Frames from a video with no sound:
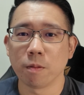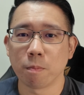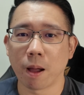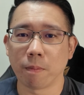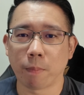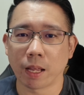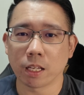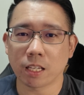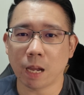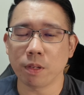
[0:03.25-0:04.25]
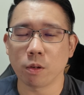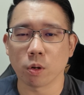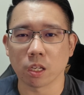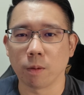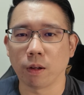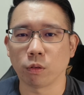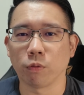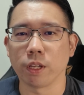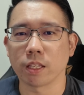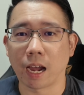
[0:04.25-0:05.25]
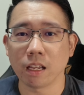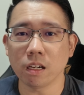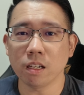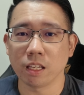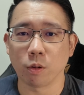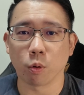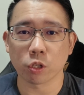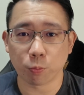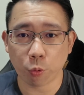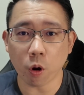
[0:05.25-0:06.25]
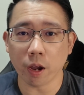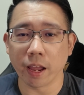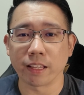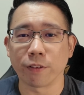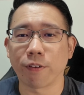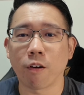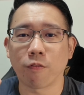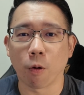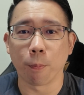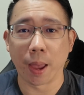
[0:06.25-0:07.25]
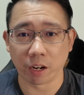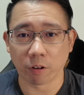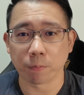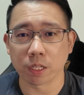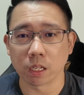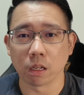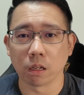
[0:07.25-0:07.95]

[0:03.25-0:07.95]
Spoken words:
But by the time he was about to retire, he was broke and he filed for bankruptcy.